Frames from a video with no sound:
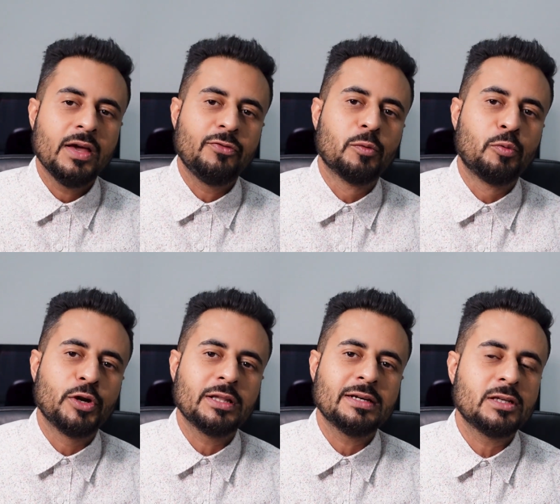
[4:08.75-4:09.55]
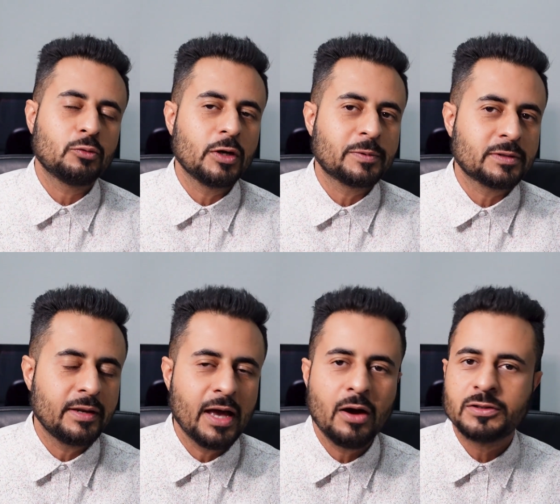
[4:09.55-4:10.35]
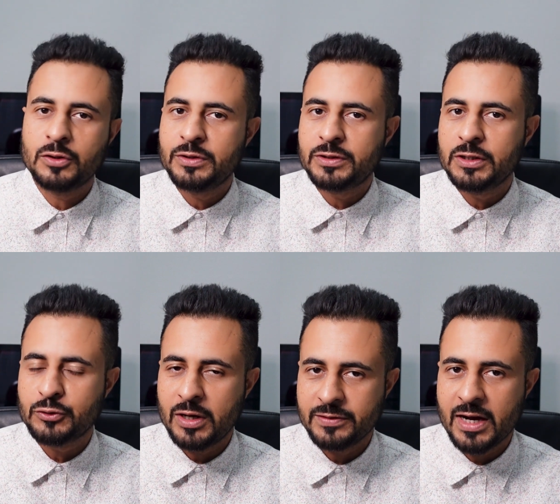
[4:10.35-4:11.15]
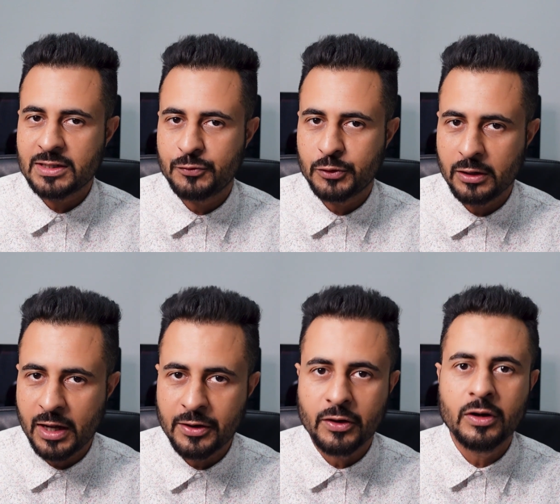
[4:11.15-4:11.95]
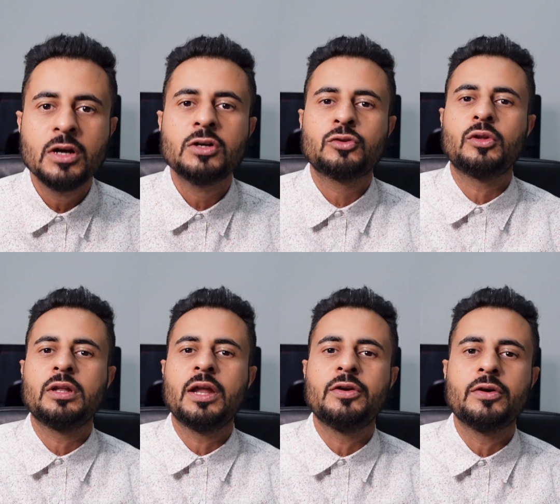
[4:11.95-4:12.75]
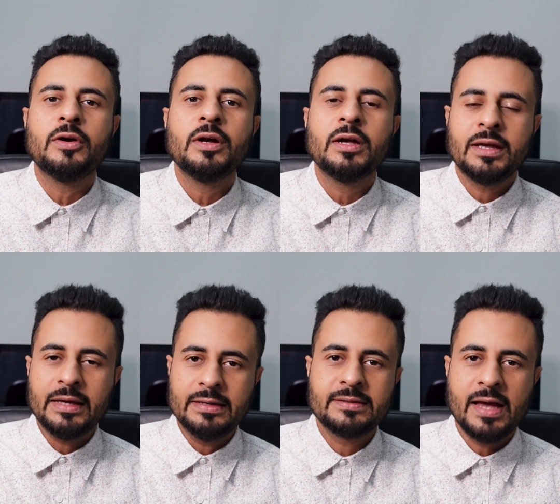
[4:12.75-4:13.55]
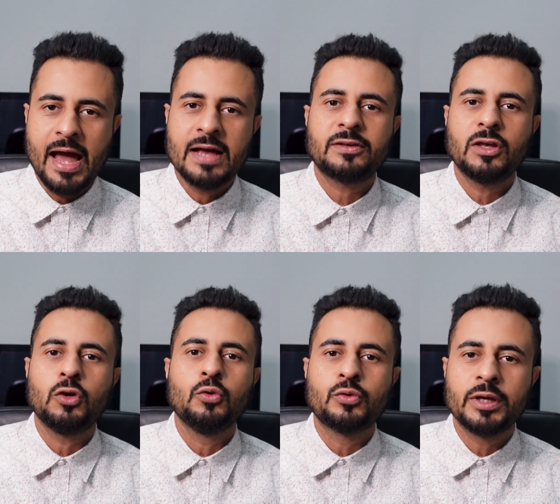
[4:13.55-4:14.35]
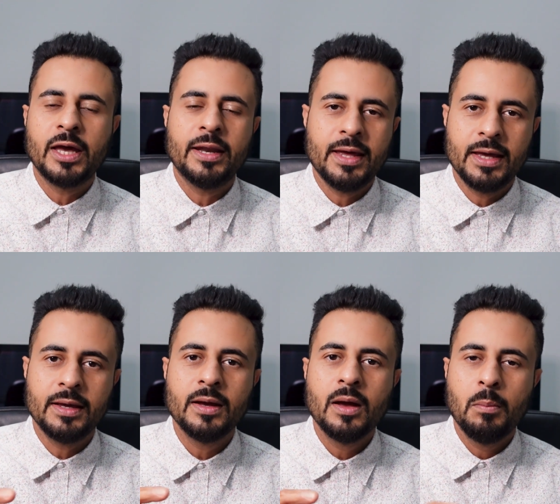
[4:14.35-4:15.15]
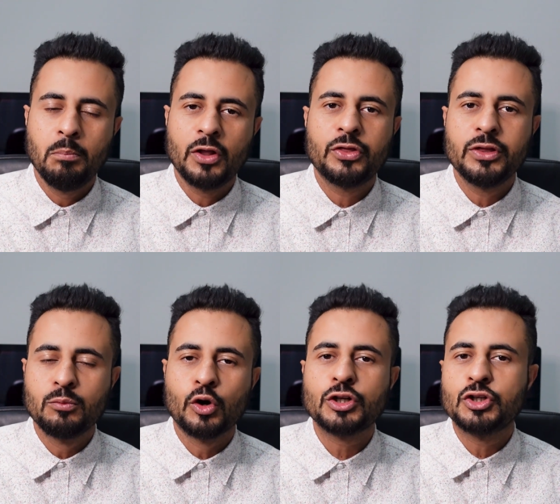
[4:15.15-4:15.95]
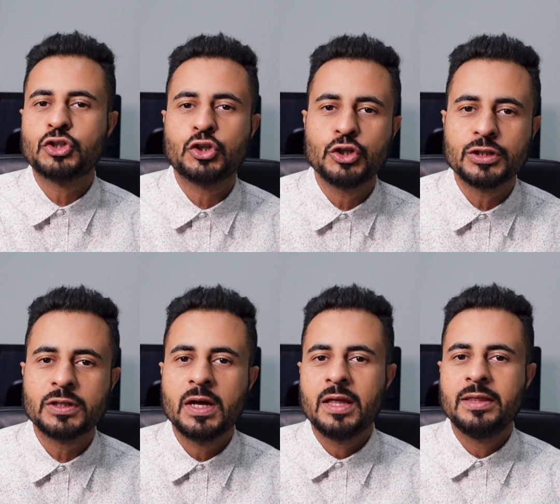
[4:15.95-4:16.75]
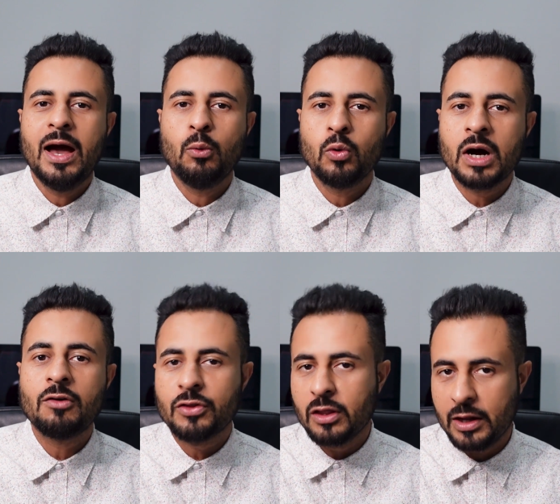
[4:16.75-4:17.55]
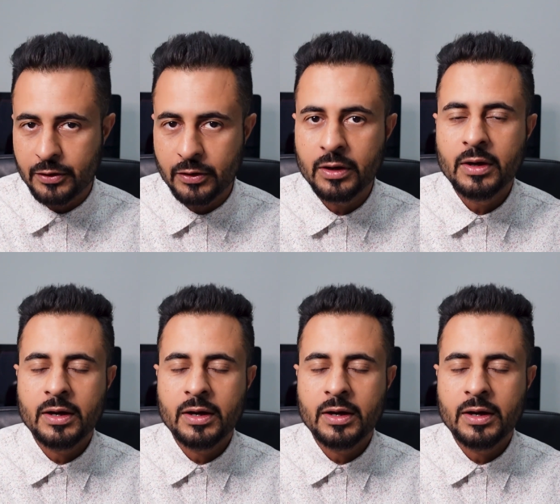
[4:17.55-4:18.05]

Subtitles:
if you're putting less than 20% down, it's a riskier transaction for the lender. So the lender is asking you to get a monthly mortgage insurance that will cover the lender